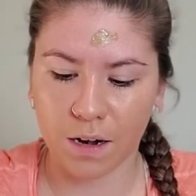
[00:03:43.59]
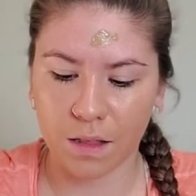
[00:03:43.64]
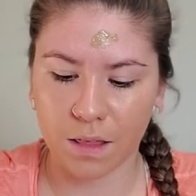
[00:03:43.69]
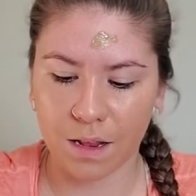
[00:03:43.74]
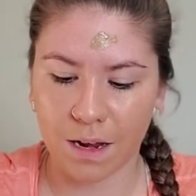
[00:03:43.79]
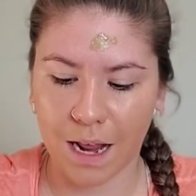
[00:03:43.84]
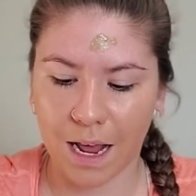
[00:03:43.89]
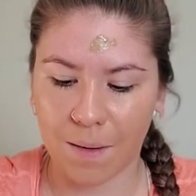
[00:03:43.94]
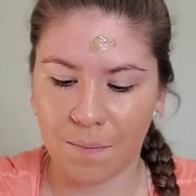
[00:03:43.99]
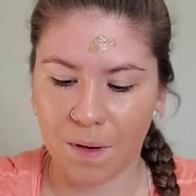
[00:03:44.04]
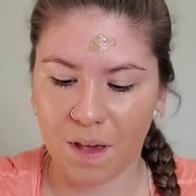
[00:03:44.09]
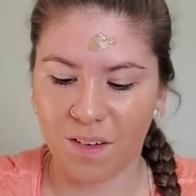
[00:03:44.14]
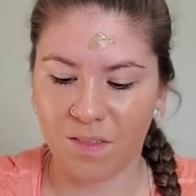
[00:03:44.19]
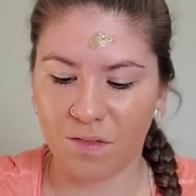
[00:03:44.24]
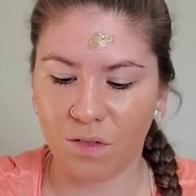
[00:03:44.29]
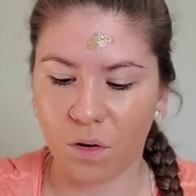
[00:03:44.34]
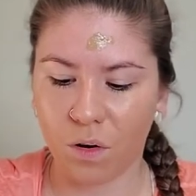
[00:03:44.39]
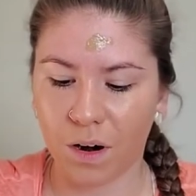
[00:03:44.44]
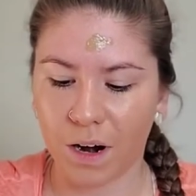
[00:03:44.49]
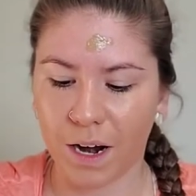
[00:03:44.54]
the night
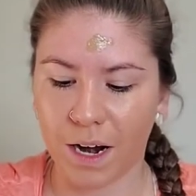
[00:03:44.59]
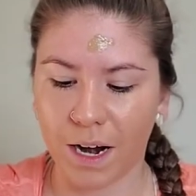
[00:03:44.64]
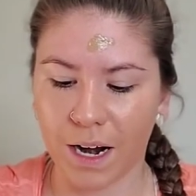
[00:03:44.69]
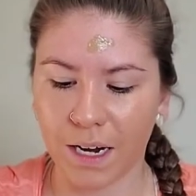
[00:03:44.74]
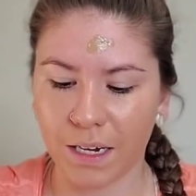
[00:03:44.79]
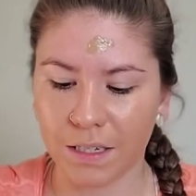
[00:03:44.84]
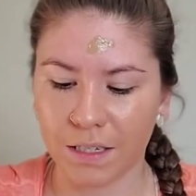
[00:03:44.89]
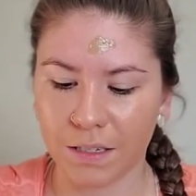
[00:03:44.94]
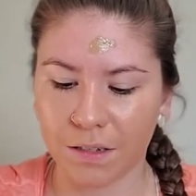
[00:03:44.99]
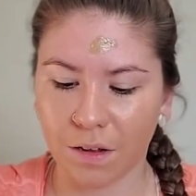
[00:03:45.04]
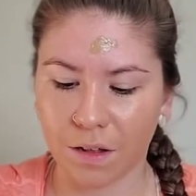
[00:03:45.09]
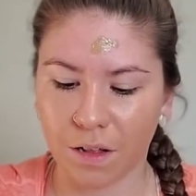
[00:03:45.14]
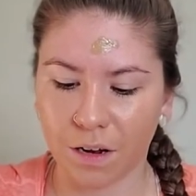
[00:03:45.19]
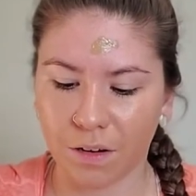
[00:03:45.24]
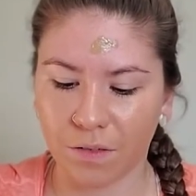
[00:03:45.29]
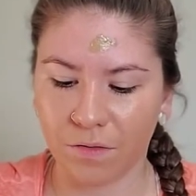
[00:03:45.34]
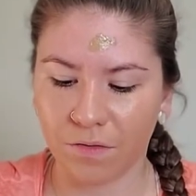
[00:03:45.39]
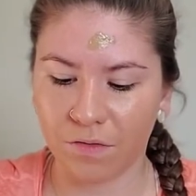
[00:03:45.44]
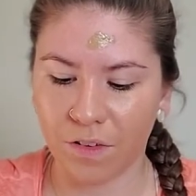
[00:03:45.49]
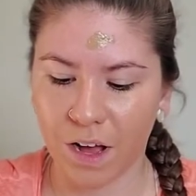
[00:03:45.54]
before stole
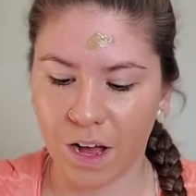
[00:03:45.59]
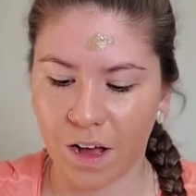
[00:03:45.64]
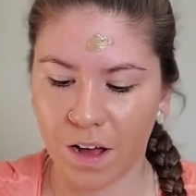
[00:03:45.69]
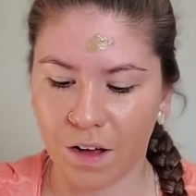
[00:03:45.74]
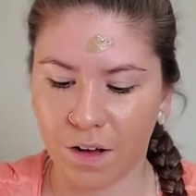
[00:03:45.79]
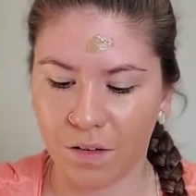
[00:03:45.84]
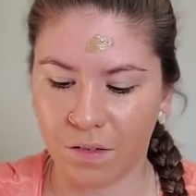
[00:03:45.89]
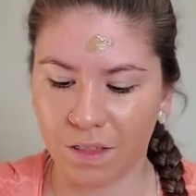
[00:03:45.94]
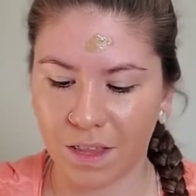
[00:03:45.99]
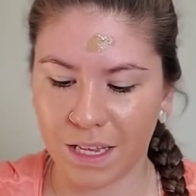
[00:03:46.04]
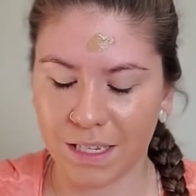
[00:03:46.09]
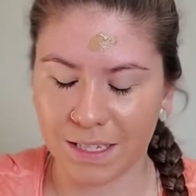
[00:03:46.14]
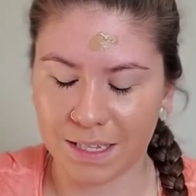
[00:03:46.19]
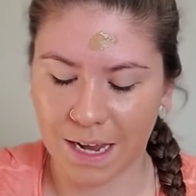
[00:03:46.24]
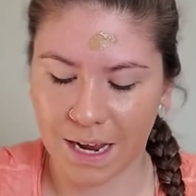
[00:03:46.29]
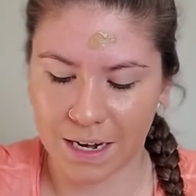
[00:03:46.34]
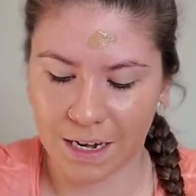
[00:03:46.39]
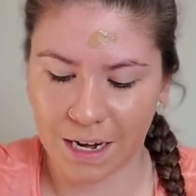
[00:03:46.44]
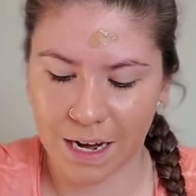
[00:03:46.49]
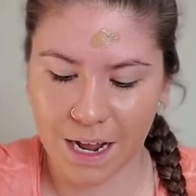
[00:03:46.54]
her phone this
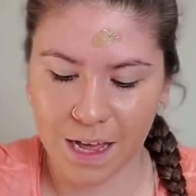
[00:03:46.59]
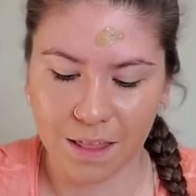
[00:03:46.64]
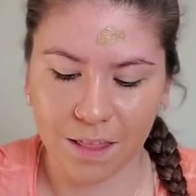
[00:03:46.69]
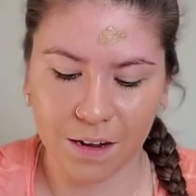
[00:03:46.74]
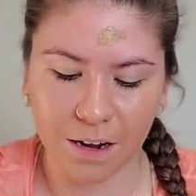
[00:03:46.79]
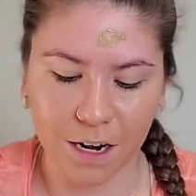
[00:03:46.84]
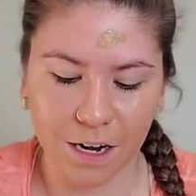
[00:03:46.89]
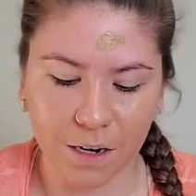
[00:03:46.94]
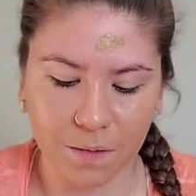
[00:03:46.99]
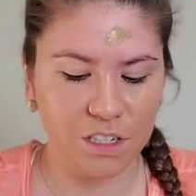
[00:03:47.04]
that and the other